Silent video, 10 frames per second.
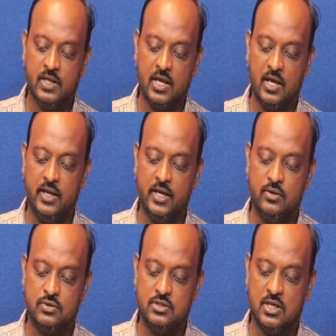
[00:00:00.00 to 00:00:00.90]
and
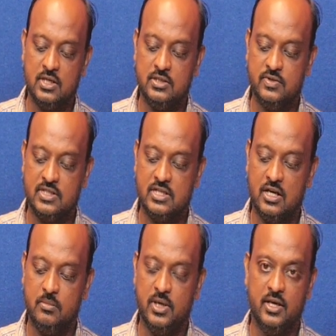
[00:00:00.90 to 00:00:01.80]
negative charge will
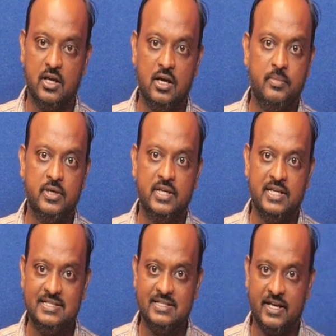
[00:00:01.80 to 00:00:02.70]
start building up
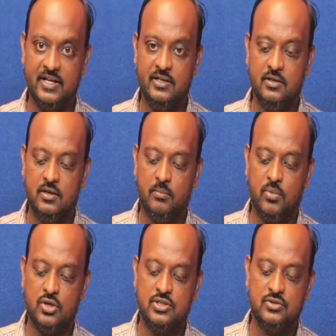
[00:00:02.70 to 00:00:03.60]
inside,
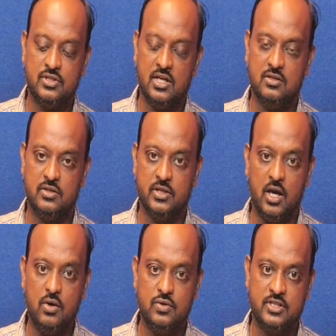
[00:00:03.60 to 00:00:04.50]
positive charge on the
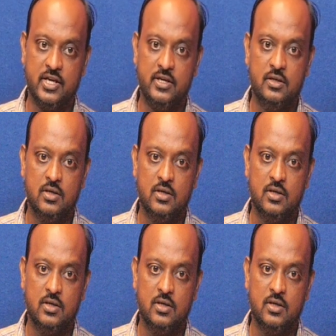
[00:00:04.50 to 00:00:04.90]
outside.